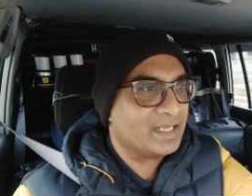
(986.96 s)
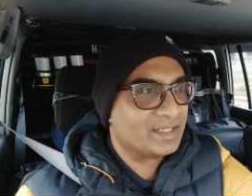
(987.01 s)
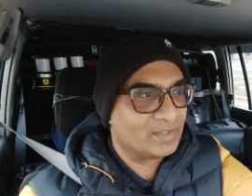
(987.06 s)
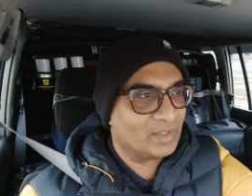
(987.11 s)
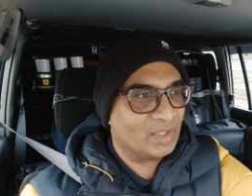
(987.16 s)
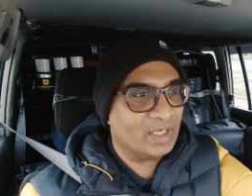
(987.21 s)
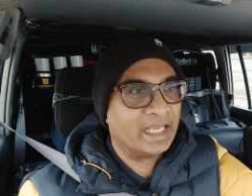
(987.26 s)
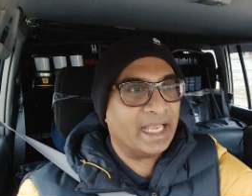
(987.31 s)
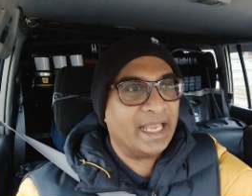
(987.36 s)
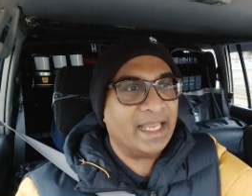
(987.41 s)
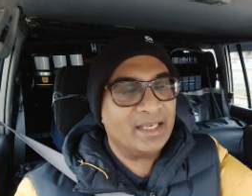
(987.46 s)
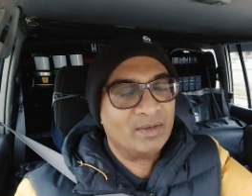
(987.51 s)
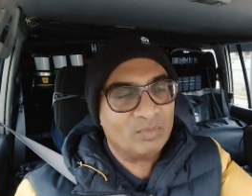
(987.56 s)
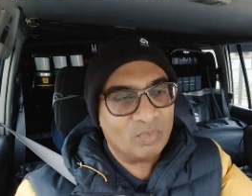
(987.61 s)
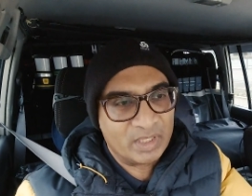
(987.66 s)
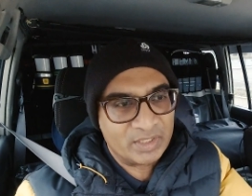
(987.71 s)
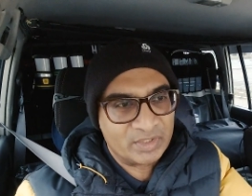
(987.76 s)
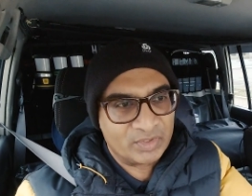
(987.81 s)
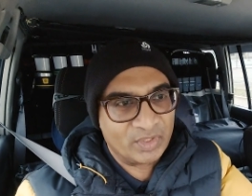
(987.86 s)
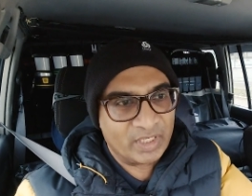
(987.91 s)
So again,
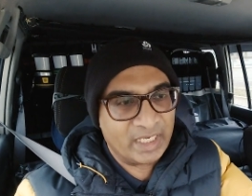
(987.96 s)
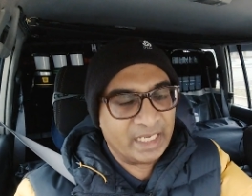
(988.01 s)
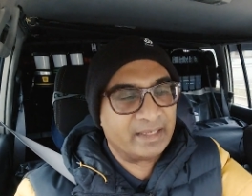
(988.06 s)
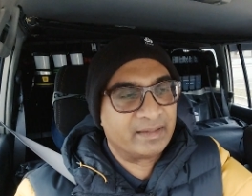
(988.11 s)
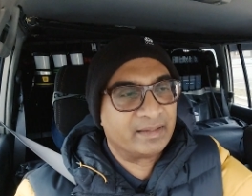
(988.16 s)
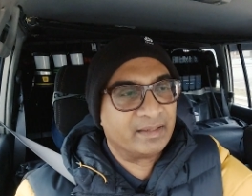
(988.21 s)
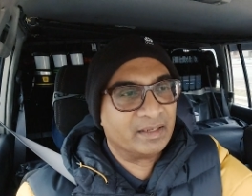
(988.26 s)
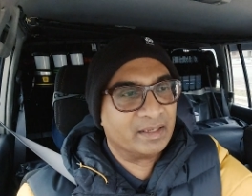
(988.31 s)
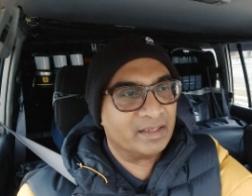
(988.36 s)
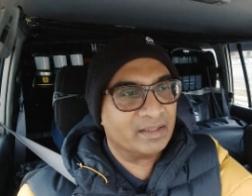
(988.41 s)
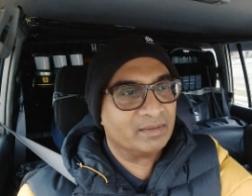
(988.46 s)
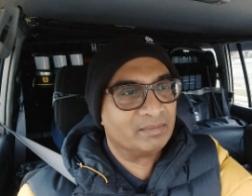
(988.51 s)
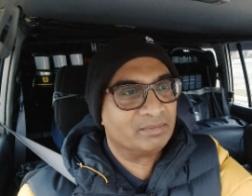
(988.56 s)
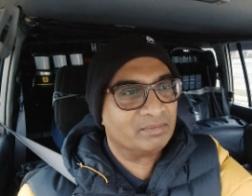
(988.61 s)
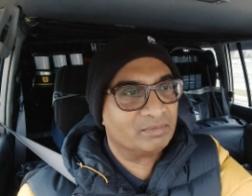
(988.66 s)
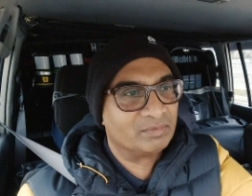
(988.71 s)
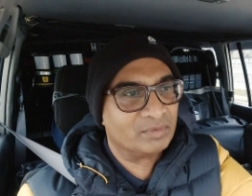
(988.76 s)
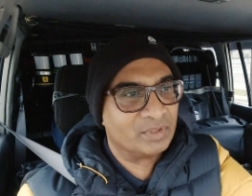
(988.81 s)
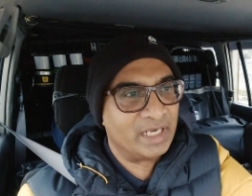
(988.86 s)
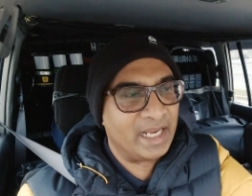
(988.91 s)
once you hit the
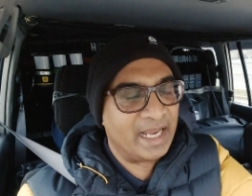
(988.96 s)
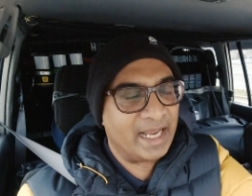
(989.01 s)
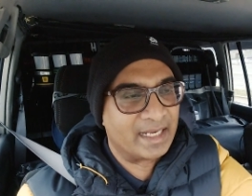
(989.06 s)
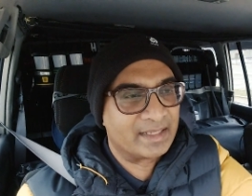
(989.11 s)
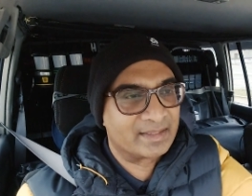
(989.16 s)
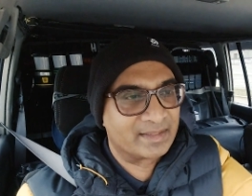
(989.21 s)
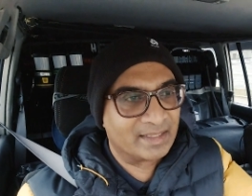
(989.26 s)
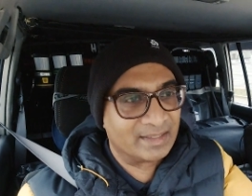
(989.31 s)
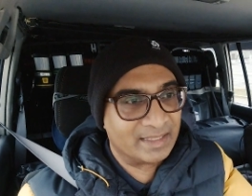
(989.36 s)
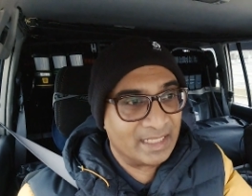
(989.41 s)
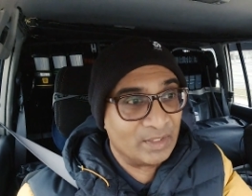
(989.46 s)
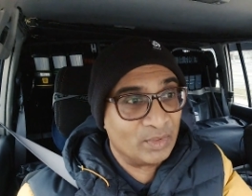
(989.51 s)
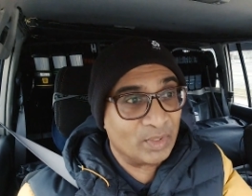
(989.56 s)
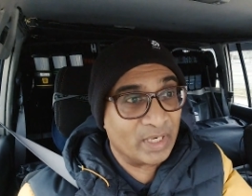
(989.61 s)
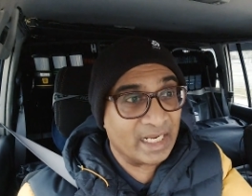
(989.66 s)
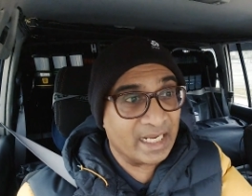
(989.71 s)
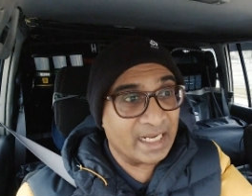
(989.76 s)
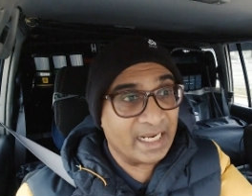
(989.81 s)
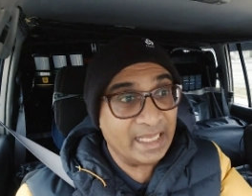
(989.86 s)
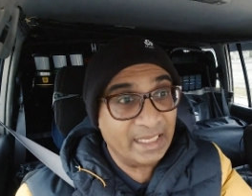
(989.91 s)
rear axle, then you
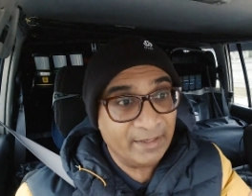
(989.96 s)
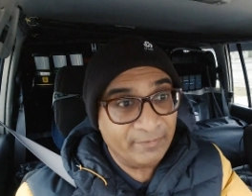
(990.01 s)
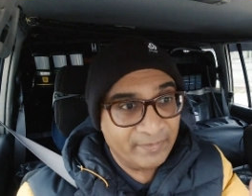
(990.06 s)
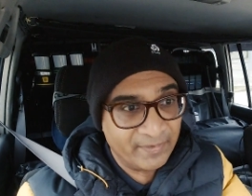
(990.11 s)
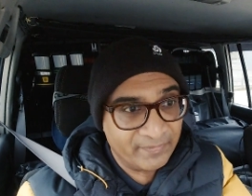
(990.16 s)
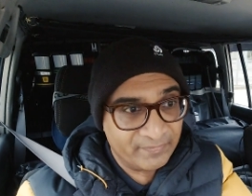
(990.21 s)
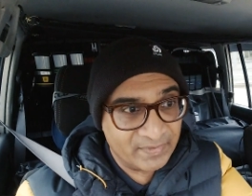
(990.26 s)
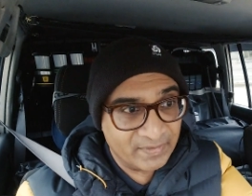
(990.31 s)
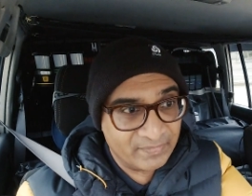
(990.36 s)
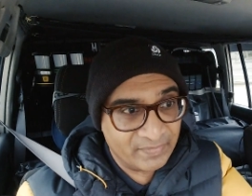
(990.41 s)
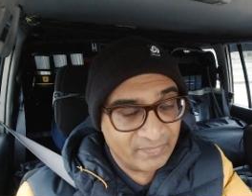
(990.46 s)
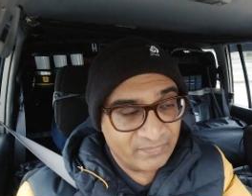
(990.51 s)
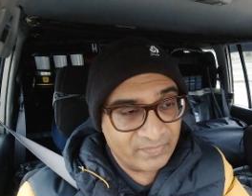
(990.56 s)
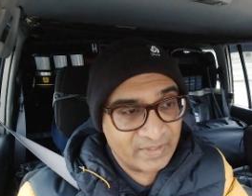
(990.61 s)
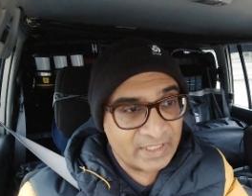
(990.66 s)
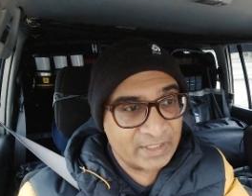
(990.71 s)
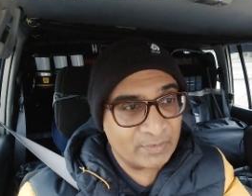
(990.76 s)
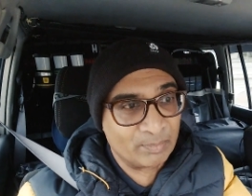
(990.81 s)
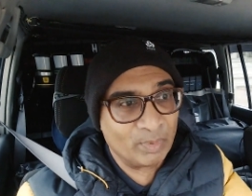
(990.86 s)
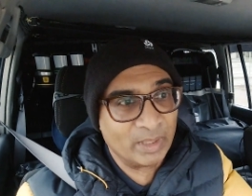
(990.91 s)
get another
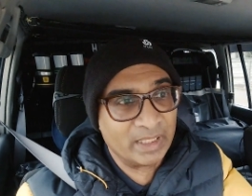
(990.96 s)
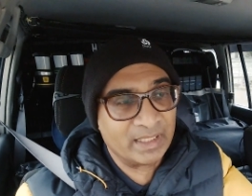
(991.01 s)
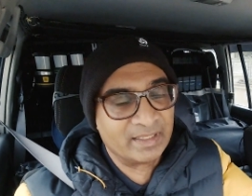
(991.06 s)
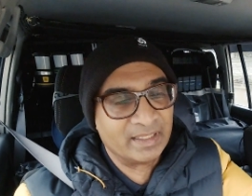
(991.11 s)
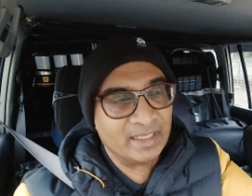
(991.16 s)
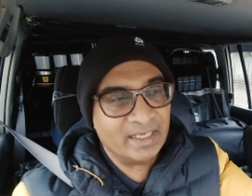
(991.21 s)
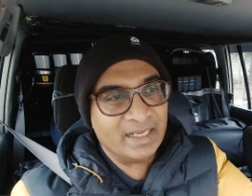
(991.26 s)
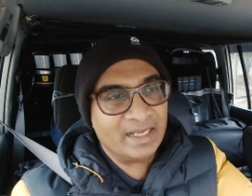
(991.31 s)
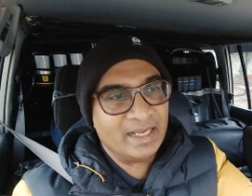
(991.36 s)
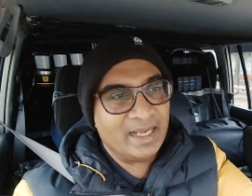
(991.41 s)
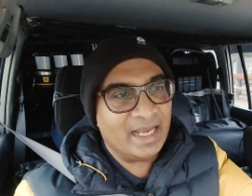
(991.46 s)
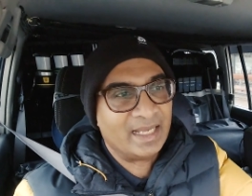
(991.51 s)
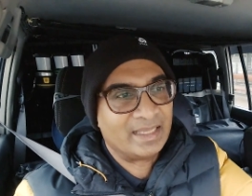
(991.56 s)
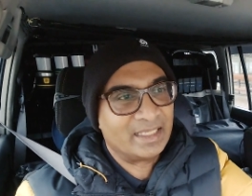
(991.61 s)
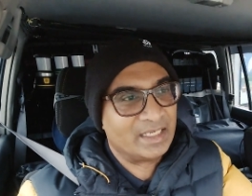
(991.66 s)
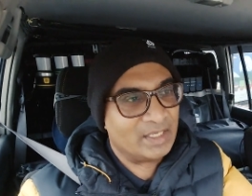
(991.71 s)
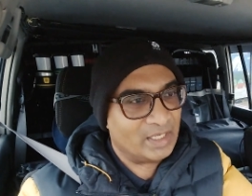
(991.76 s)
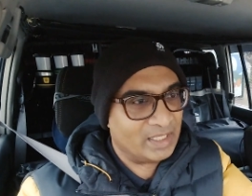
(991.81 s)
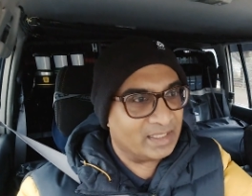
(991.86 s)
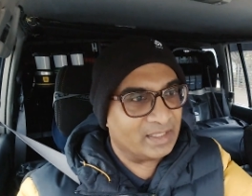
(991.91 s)
50-50 split, and
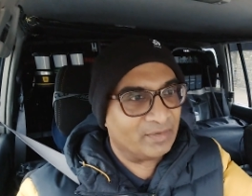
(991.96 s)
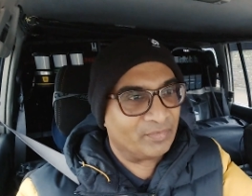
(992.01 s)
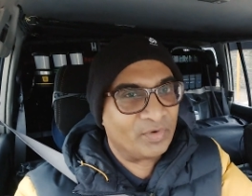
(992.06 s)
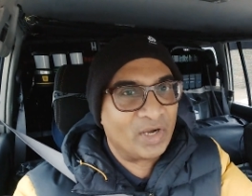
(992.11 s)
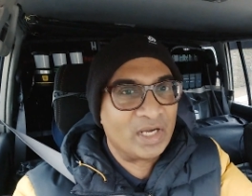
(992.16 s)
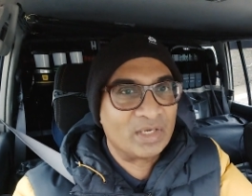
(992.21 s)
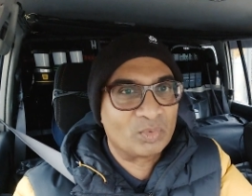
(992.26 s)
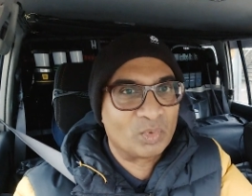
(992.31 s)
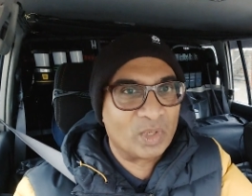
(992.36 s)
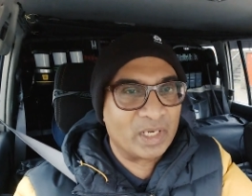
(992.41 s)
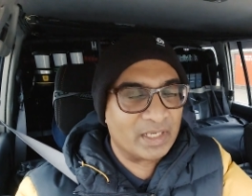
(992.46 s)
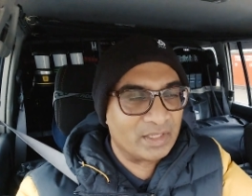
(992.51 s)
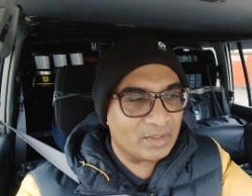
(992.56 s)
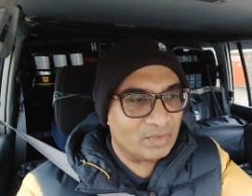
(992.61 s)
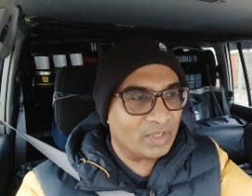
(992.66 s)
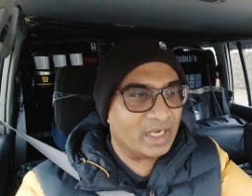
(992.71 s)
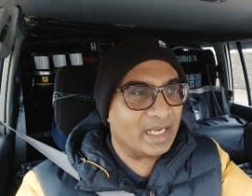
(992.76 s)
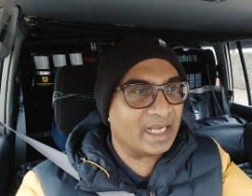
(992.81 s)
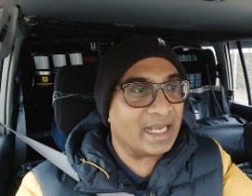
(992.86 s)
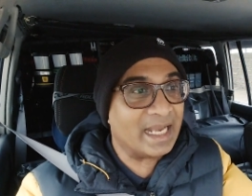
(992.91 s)
then you hit the front one,
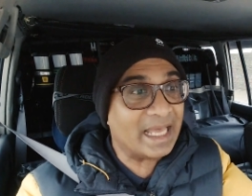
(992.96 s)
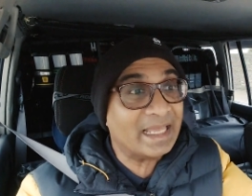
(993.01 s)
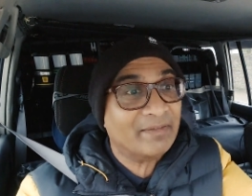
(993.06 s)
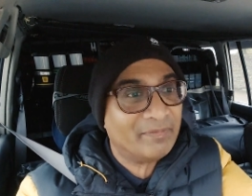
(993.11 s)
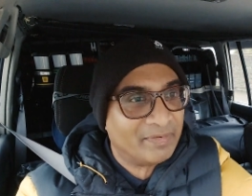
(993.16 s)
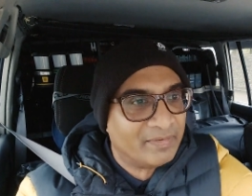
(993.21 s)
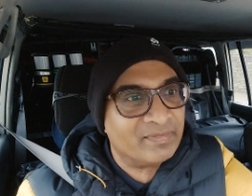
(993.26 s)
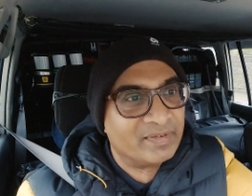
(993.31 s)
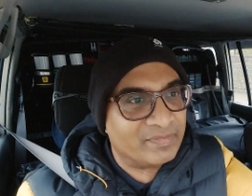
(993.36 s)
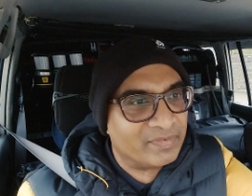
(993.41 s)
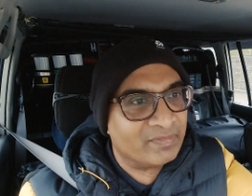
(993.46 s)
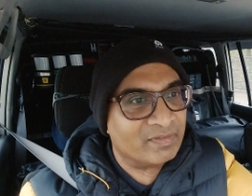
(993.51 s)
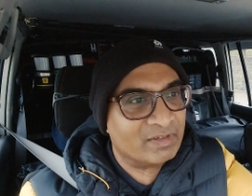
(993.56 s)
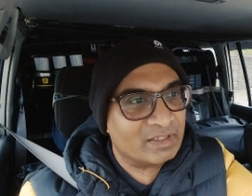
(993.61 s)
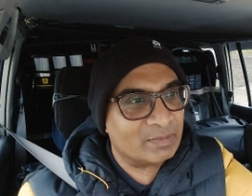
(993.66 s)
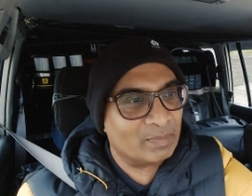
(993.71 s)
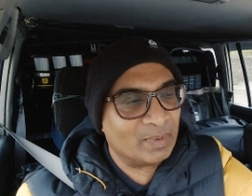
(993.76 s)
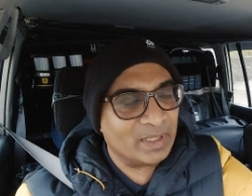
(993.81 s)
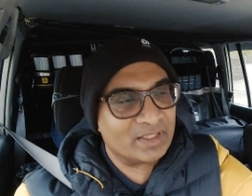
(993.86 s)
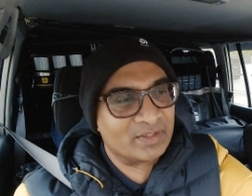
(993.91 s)
you get another
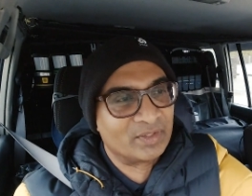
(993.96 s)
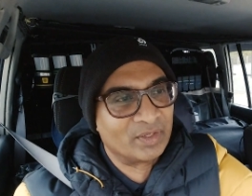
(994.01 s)
50-50 split.